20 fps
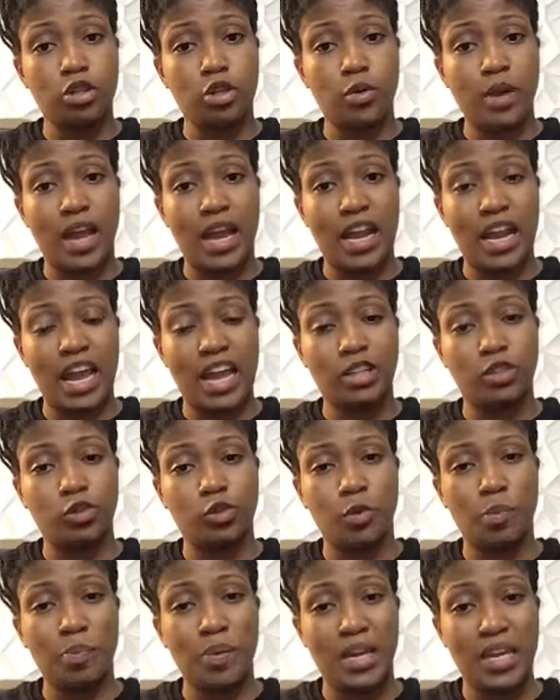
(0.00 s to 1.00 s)
also a
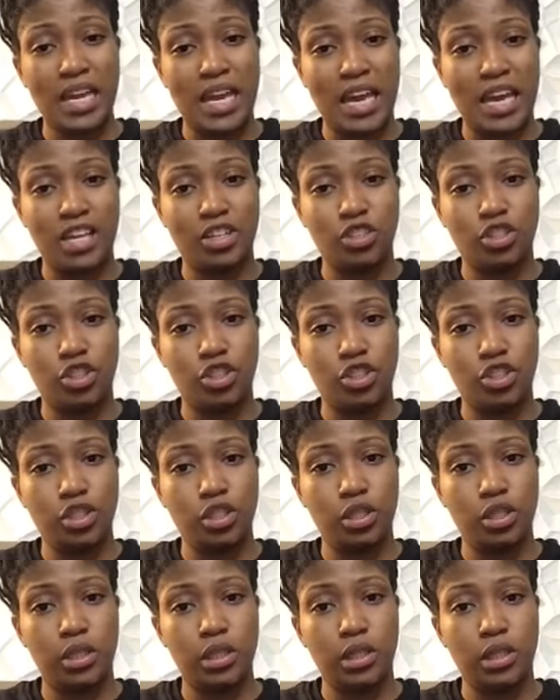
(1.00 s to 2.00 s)
natural
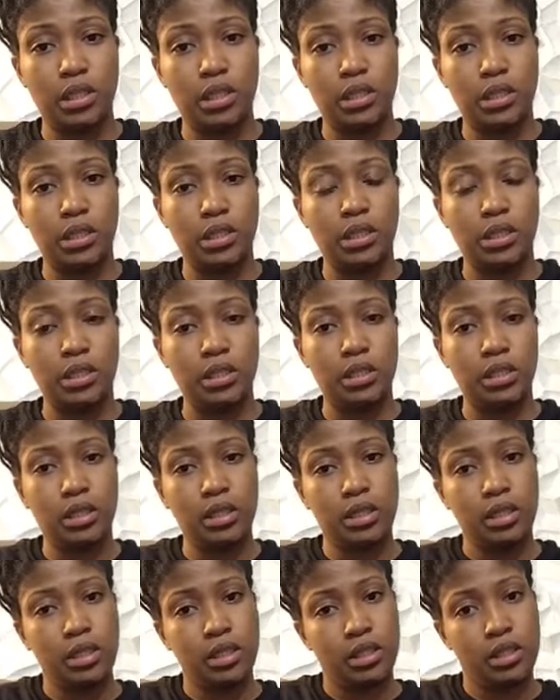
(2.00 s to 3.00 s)
pH
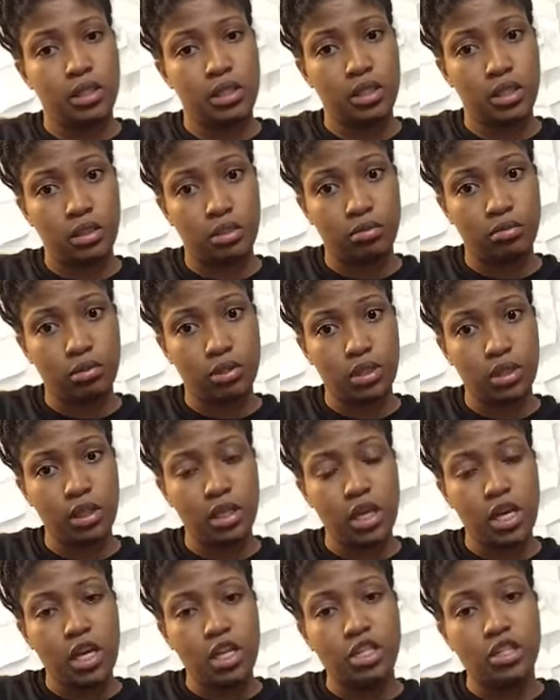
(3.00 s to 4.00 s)

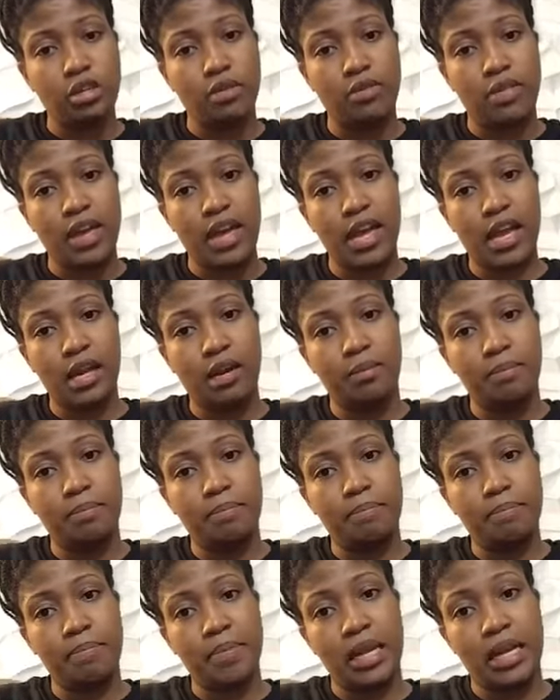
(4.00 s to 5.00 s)
solution. So
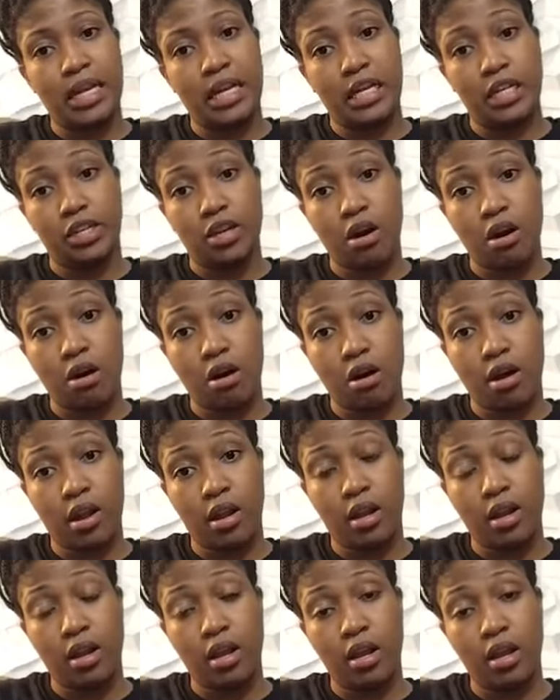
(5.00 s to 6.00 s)
that meaning
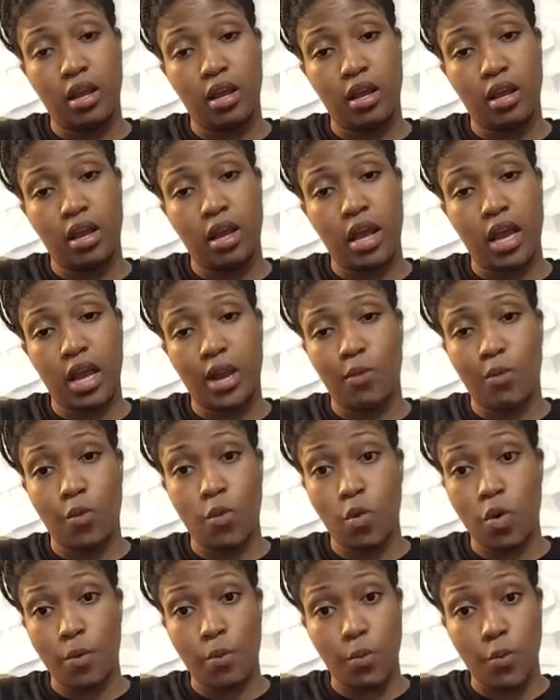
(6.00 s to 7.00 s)
Dawn
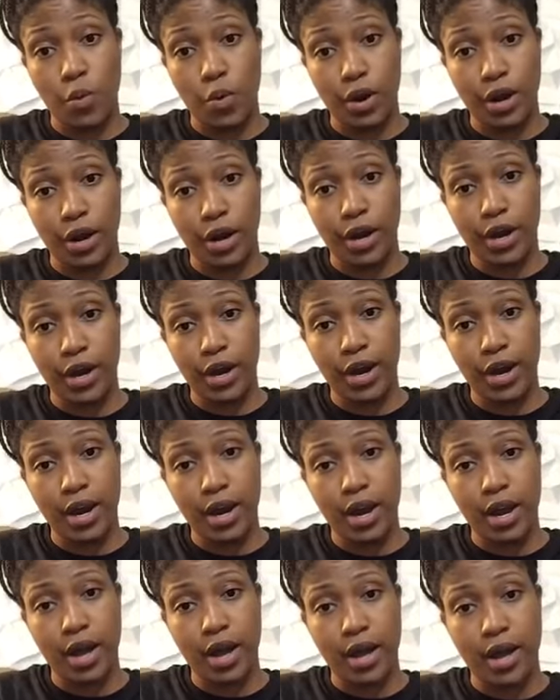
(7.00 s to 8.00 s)
and warm water,
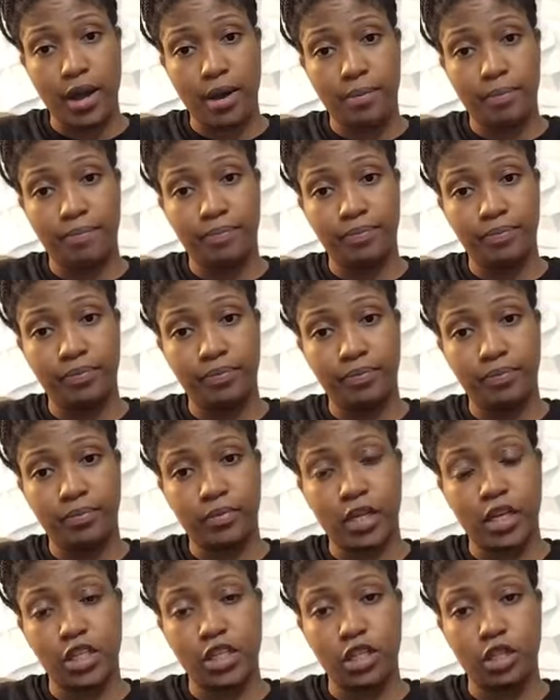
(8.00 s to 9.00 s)

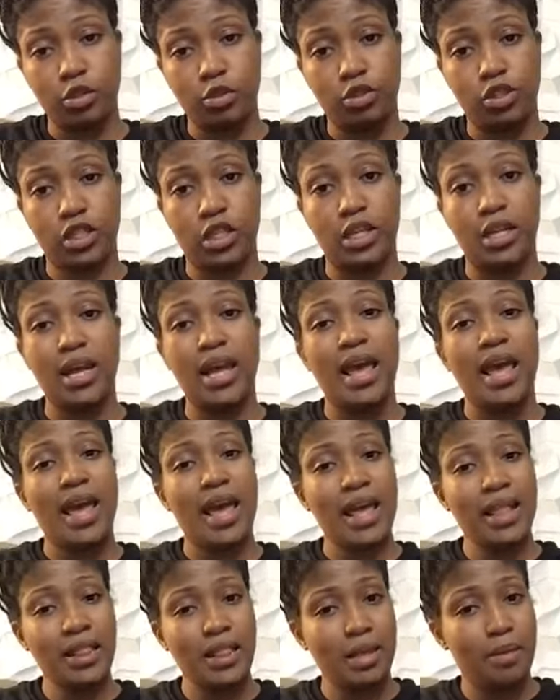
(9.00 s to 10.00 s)
a solution.
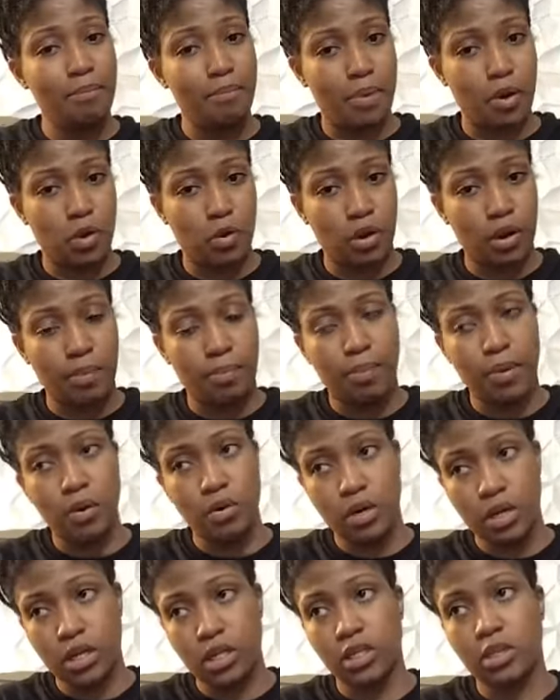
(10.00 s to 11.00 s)
And then
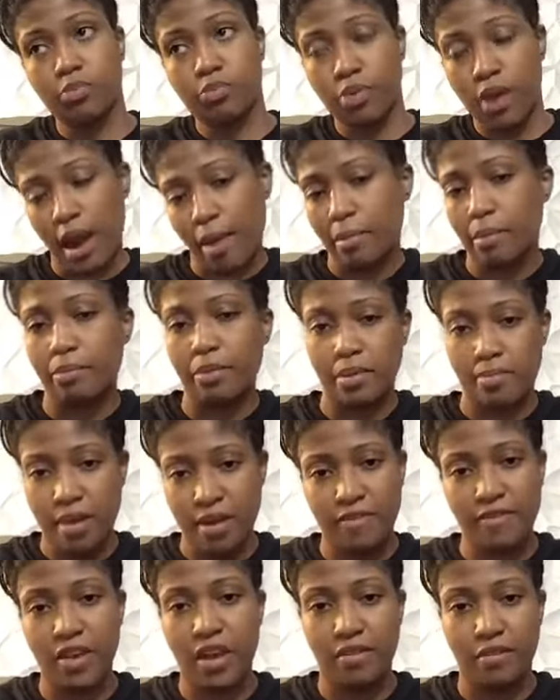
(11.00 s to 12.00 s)
Bona. Bona is
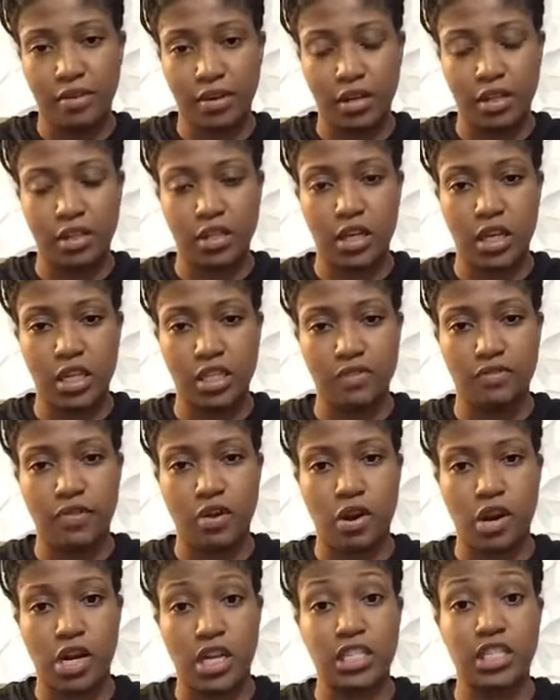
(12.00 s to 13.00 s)
probably my favorite
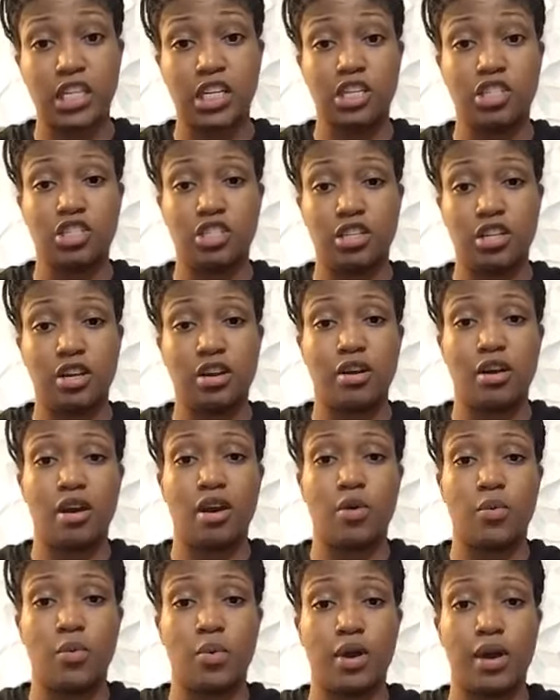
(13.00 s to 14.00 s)
as far as
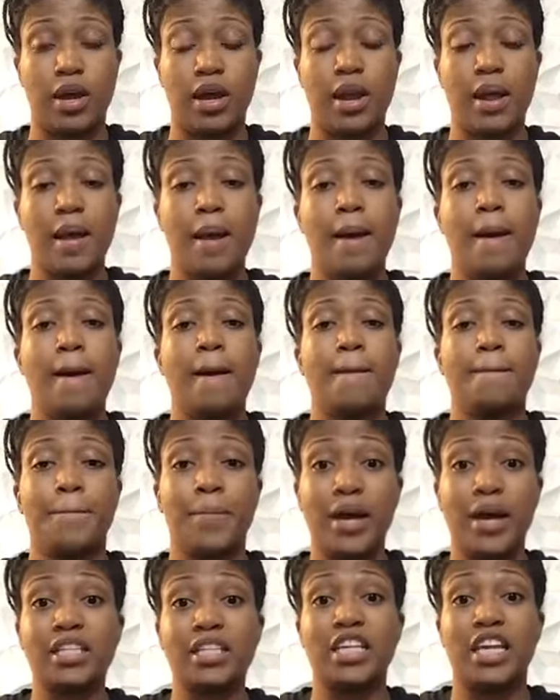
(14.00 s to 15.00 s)
engineered hardwood.
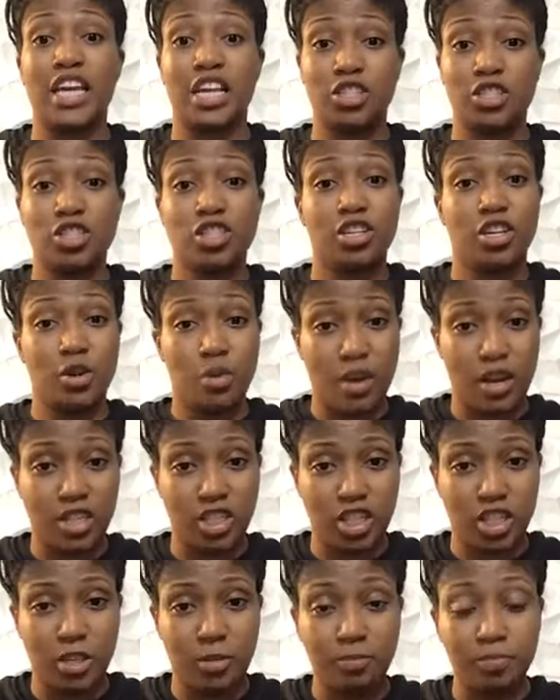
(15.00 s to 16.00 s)
But to answer
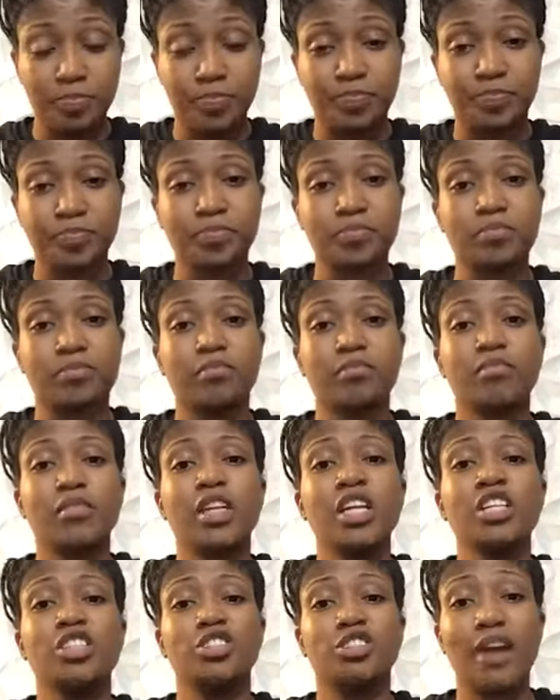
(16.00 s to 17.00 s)
your question,
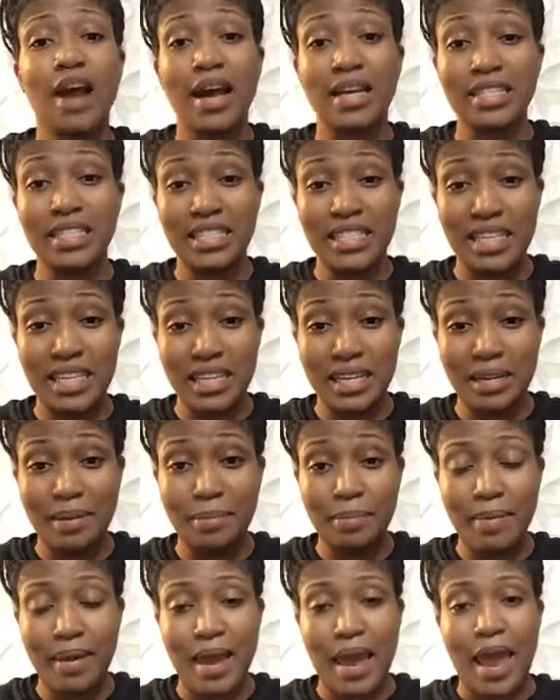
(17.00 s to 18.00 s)
dry
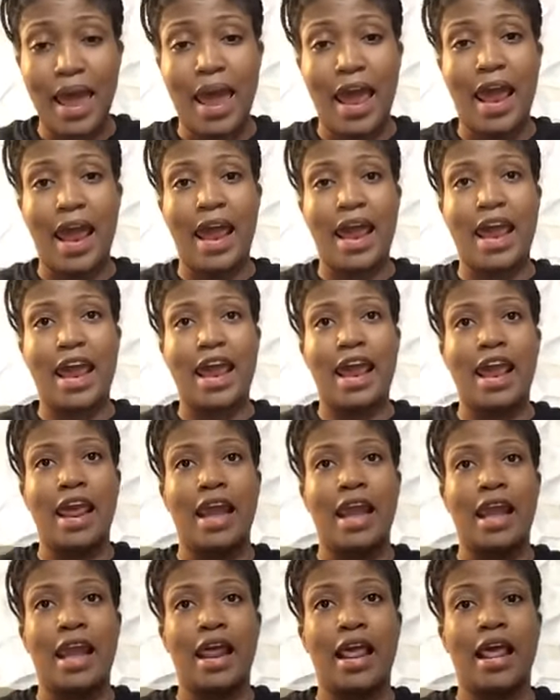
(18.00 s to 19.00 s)
steam
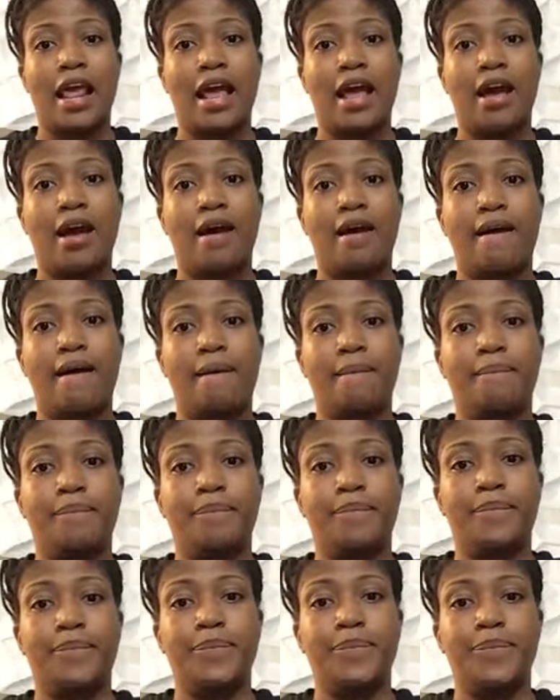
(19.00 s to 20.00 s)
and
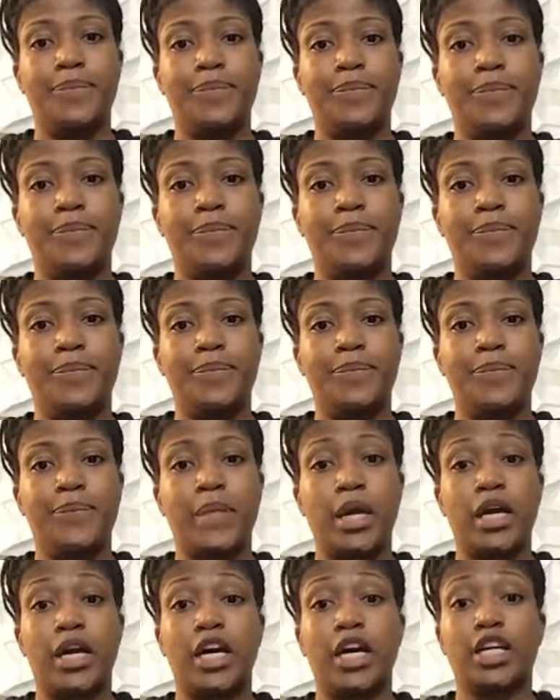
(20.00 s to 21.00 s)

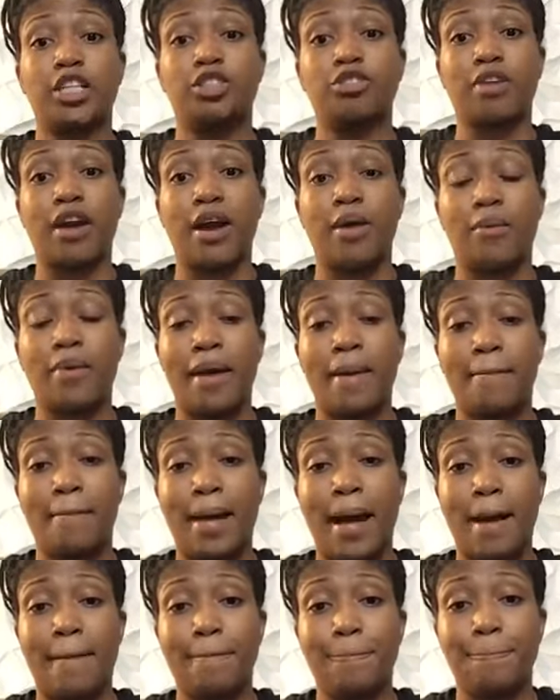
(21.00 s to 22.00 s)
a dry
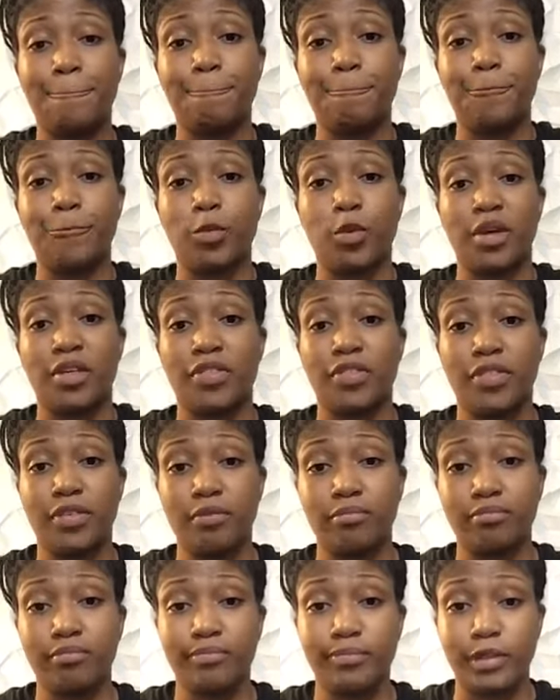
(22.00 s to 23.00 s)
wet mop
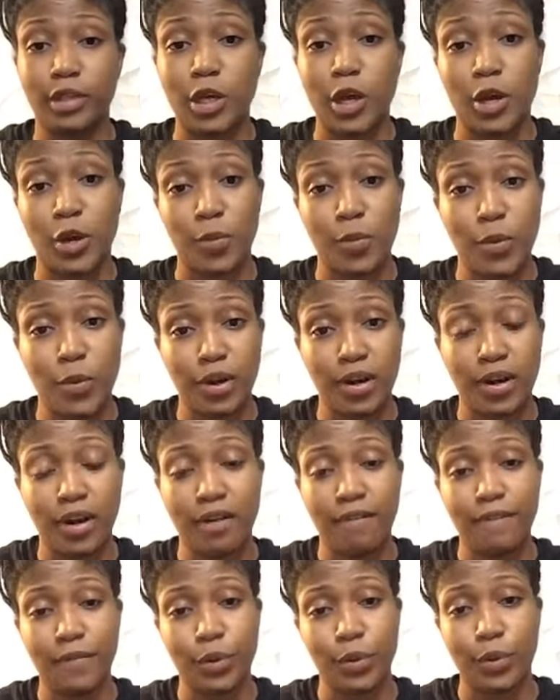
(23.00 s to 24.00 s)
with Dawn
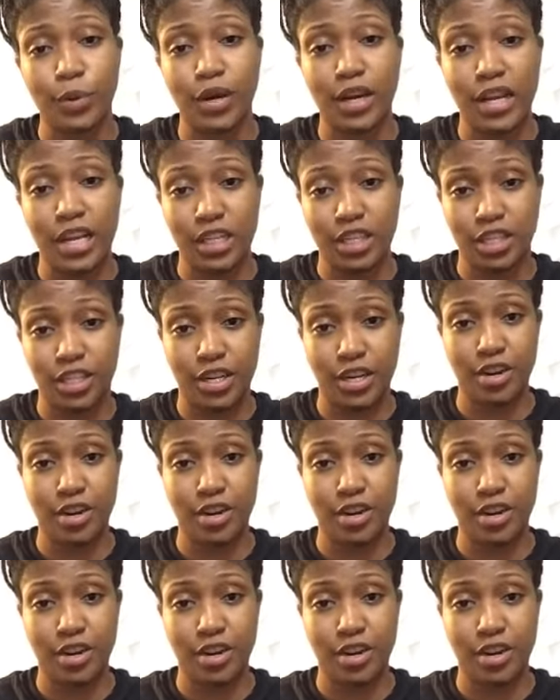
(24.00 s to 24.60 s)
water for